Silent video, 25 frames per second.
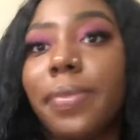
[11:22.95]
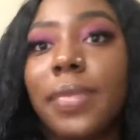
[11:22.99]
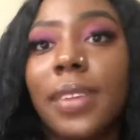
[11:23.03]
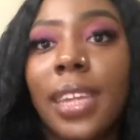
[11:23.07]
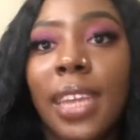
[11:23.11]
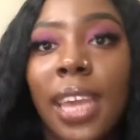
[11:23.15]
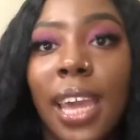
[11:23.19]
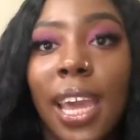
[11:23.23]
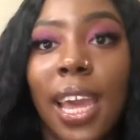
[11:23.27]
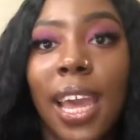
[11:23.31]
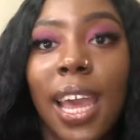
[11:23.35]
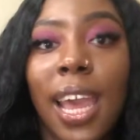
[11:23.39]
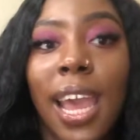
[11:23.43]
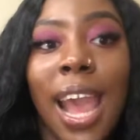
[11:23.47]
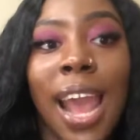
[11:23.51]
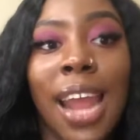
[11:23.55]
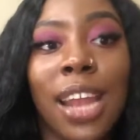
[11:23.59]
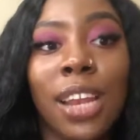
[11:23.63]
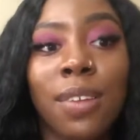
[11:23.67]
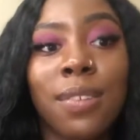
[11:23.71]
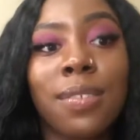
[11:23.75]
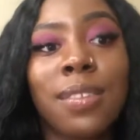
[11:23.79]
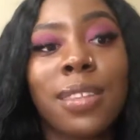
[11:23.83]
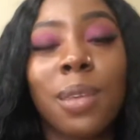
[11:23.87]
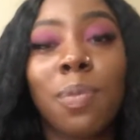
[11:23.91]
Yeah, I
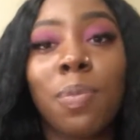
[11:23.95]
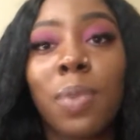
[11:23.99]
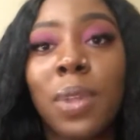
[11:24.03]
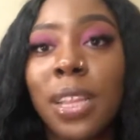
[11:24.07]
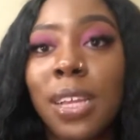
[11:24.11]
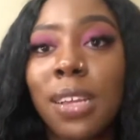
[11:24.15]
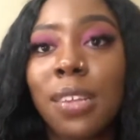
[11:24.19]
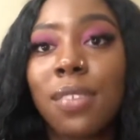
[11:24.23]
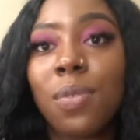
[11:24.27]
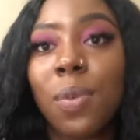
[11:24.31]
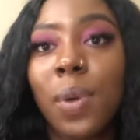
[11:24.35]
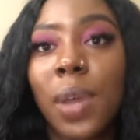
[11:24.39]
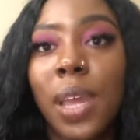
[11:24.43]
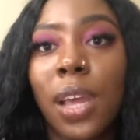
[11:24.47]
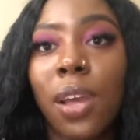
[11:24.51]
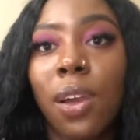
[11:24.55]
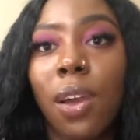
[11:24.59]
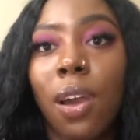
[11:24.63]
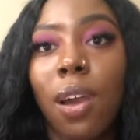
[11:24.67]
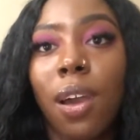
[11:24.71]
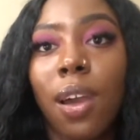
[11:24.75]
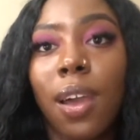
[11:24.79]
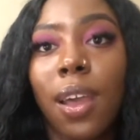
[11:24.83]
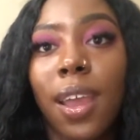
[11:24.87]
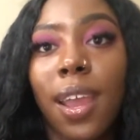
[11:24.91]
do sleep with this wig
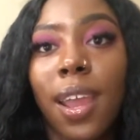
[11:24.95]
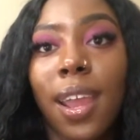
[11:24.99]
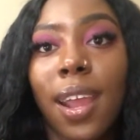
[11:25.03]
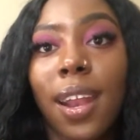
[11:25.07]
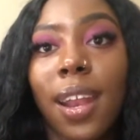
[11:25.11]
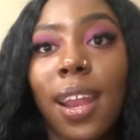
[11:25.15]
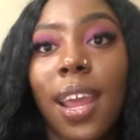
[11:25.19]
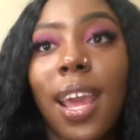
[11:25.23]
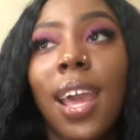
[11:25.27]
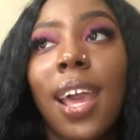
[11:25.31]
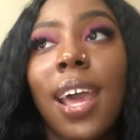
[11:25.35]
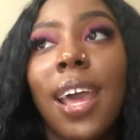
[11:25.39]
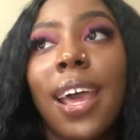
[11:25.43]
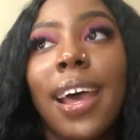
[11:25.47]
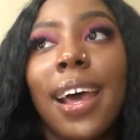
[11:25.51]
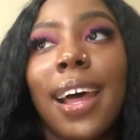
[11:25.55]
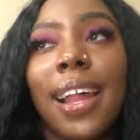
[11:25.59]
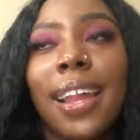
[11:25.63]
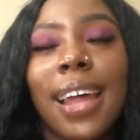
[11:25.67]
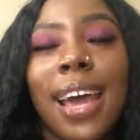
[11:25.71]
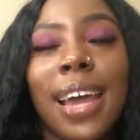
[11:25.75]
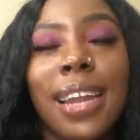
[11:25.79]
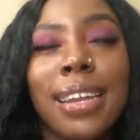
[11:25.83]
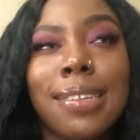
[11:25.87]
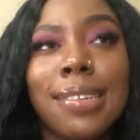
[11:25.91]
on a
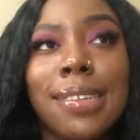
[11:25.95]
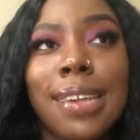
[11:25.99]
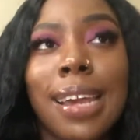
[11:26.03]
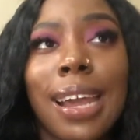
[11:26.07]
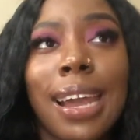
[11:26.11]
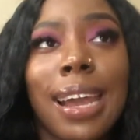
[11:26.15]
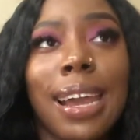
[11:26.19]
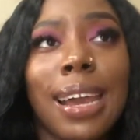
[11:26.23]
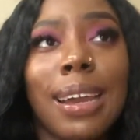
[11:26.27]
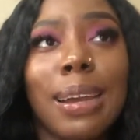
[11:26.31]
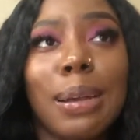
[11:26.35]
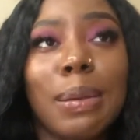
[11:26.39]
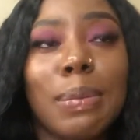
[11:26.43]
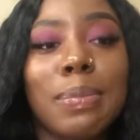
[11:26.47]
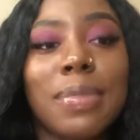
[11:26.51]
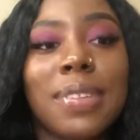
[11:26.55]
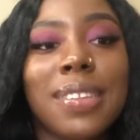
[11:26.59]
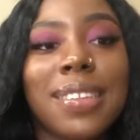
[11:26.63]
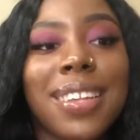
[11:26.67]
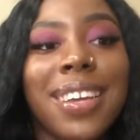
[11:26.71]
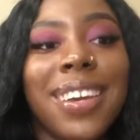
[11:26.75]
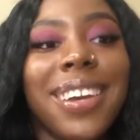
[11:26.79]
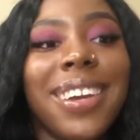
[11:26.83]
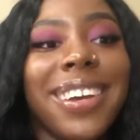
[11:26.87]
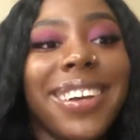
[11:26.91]
lot of times.
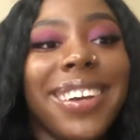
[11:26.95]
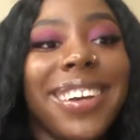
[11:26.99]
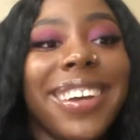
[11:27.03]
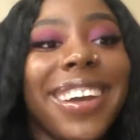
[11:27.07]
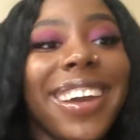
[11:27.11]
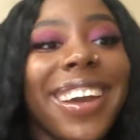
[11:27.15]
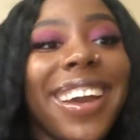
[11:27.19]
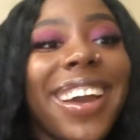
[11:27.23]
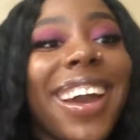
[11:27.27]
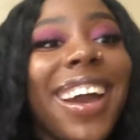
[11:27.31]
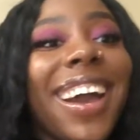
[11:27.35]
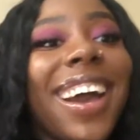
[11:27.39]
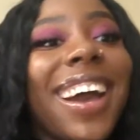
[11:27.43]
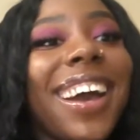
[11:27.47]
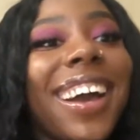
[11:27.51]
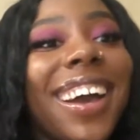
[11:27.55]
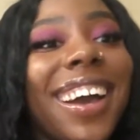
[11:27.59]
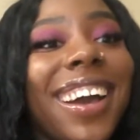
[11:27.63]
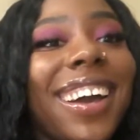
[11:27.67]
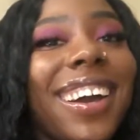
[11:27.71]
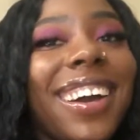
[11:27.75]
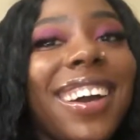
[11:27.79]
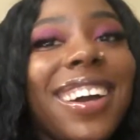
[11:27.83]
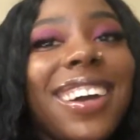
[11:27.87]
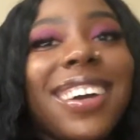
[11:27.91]

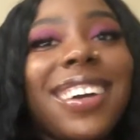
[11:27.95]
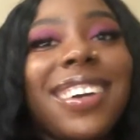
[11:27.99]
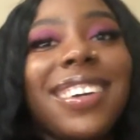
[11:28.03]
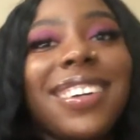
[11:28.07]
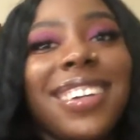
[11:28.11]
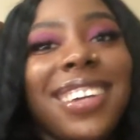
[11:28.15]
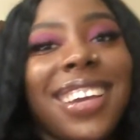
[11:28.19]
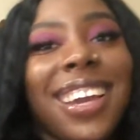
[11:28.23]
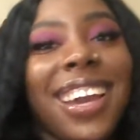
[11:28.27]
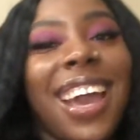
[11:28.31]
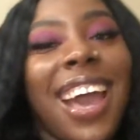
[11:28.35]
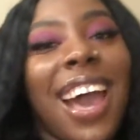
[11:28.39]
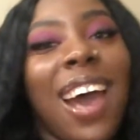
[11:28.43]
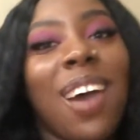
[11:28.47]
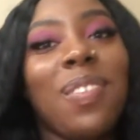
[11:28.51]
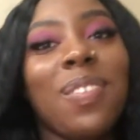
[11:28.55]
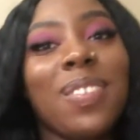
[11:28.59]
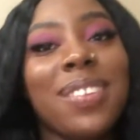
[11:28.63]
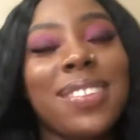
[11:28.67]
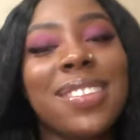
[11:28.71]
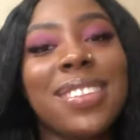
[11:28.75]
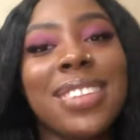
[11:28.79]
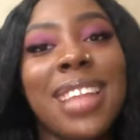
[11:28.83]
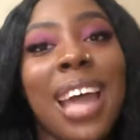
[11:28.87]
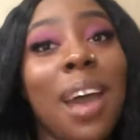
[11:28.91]
Yeah, I
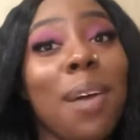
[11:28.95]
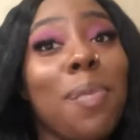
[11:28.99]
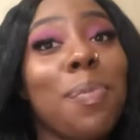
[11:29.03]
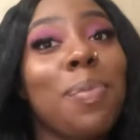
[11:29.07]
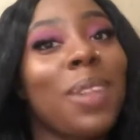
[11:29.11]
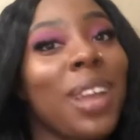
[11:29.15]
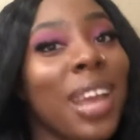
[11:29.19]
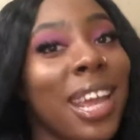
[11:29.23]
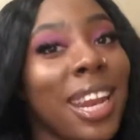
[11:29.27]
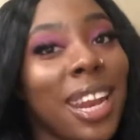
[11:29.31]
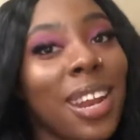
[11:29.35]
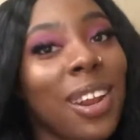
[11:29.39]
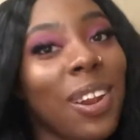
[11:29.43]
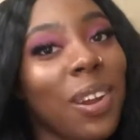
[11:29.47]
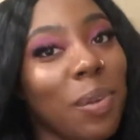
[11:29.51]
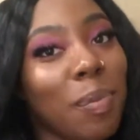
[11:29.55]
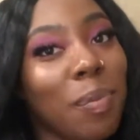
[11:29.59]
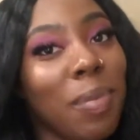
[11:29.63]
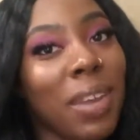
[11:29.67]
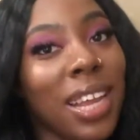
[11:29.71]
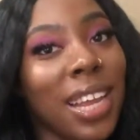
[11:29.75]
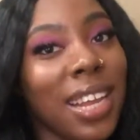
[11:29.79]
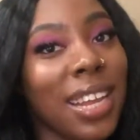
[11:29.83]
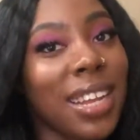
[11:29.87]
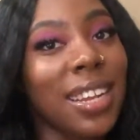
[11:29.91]
was not planning on
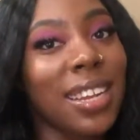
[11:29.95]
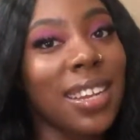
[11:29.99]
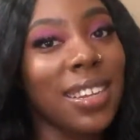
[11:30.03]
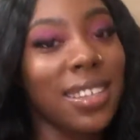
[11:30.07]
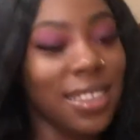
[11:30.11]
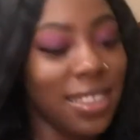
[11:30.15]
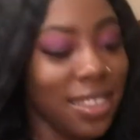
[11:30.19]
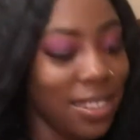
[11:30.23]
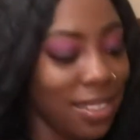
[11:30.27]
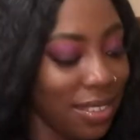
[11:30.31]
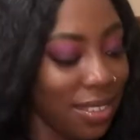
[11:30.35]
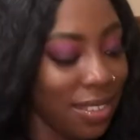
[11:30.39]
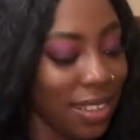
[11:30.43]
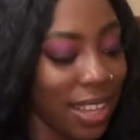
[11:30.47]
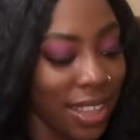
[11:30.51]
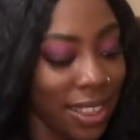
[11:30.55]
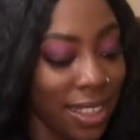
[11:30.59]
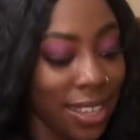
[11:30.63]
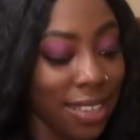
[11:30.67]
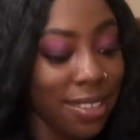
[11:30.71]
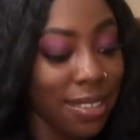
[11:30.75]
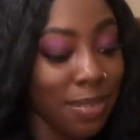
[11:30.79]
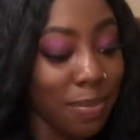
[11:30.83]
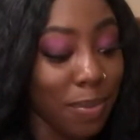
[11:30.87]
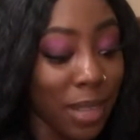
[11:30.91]
being a
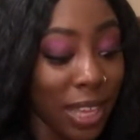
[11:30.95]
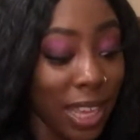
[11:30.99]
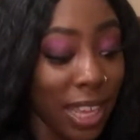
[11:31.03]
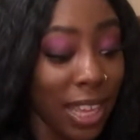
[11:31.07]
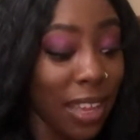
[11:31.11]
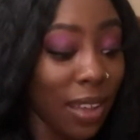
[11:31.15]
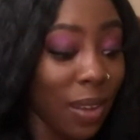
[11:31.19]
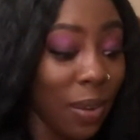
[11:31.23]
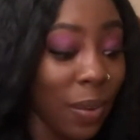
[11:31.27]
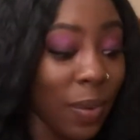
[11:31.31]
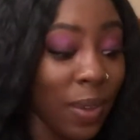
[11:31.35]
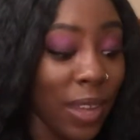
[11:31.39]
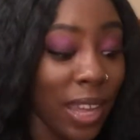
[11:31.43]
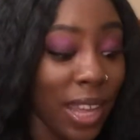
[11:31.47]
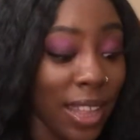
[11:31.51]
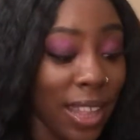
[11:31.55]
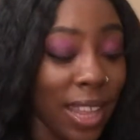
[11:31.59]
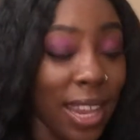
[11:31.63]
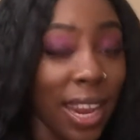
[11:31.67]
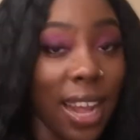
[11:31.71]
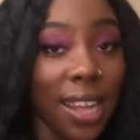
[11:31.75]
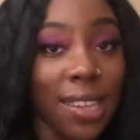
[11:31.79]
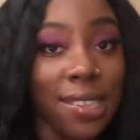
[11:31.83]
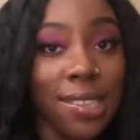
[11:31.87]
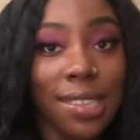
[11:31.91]
wig
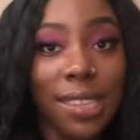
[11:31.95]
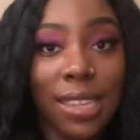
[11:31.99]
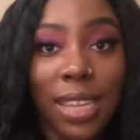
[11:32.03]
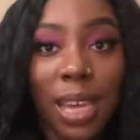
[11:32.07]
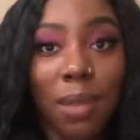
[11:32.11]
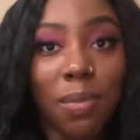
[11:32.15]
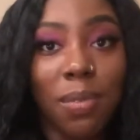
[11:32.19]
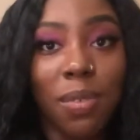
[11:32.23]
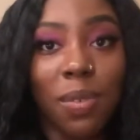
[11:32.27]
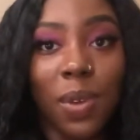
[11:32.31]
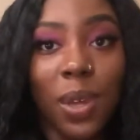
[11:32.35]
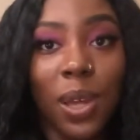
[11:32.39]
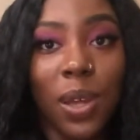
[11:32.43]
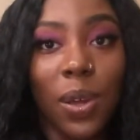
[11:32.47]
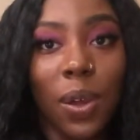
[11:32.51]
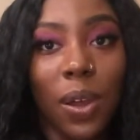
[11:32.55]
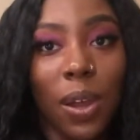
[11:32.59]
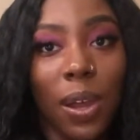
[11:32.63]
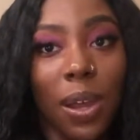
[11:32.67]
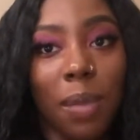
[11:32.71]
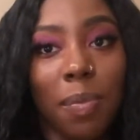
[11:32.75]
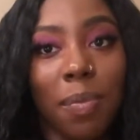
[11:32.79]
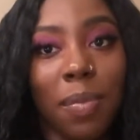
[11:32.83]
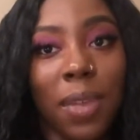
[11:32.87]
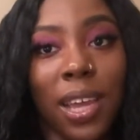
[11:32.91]
that I slept with
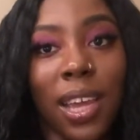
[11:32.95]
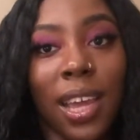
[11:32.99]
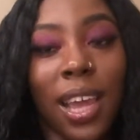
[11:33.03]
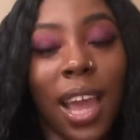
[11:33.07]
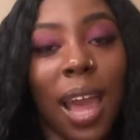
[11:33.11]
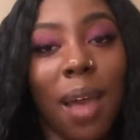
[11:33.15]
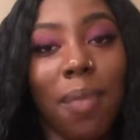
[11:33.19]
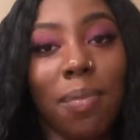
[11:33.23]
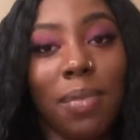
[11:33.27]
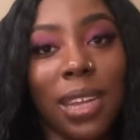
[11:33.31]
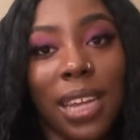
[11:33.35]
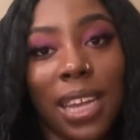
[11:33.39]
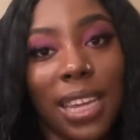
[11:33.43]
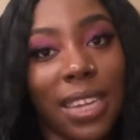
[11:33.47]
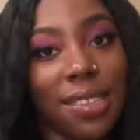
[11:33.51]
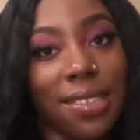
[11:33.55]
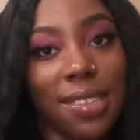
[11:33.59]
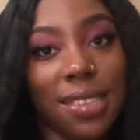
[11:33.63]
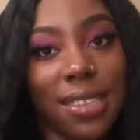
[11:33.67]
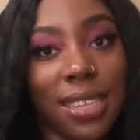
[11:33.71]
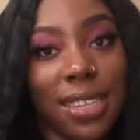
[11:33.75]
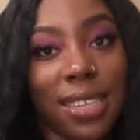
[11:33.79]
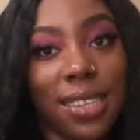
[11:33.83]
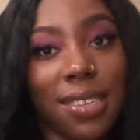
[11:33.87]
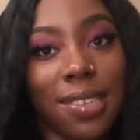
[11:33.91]
on, but I'm
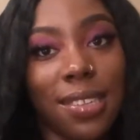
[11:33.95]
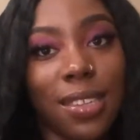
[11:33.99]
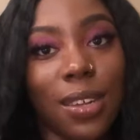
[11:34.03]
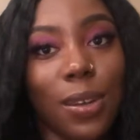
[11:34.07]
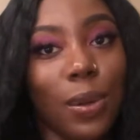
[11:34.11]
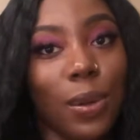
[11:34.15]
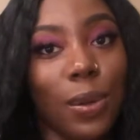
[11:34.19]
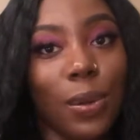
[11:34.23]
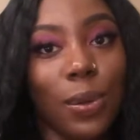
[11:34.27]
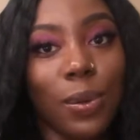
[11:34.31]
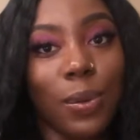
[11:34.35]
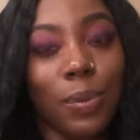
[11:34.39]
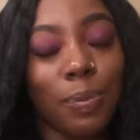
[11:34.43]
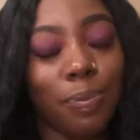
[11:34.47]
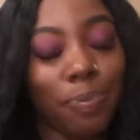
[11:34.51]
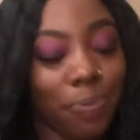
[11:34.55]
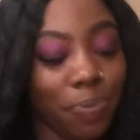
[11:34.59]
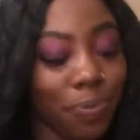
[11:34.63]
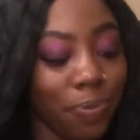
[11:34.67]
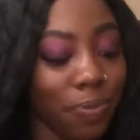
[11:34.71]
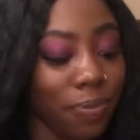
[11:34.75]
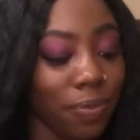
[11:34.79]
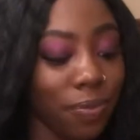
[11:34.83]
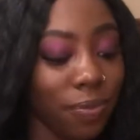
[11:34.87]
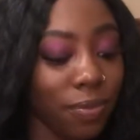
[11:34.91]
lazy, so
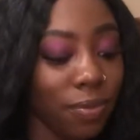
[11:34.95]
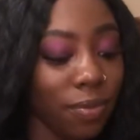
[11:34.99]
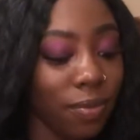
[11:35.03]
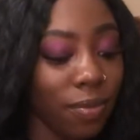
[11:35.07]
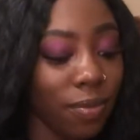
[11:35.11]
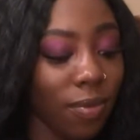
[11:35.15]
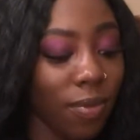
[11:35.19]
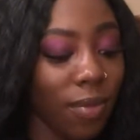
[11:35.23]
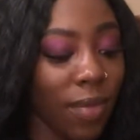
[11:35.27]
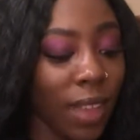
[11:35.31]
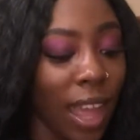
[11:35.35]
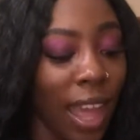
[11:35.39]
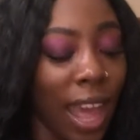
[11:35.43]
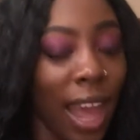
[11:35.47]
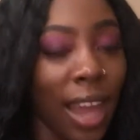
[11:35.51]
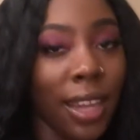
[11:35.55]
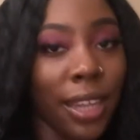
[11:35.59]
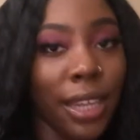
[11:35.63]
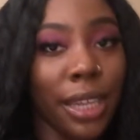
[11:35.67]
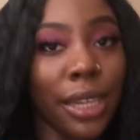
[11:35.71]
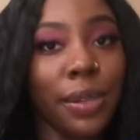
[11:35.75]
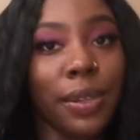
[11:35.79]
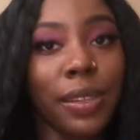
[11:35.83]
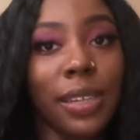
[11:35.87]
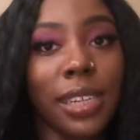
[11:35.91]
I
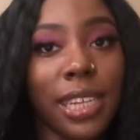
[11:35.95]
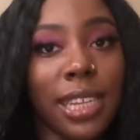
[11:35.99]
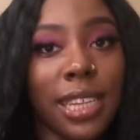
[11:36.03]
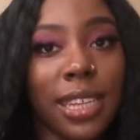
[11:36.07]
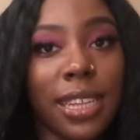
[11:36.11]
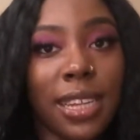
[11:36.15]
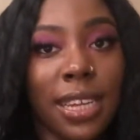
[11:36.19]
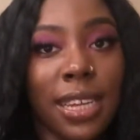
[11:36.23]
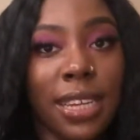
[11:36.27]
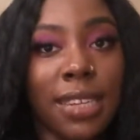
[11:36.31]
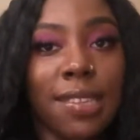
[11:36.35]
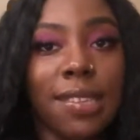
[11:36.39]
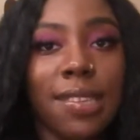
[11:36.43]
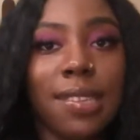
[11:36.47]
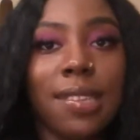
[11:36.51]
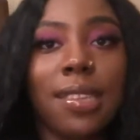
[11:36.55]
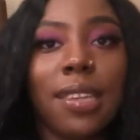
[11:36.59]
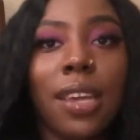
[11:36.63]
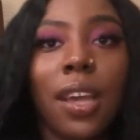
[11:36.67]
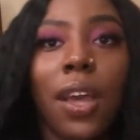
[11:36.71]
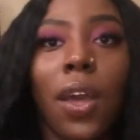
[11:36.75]
literally just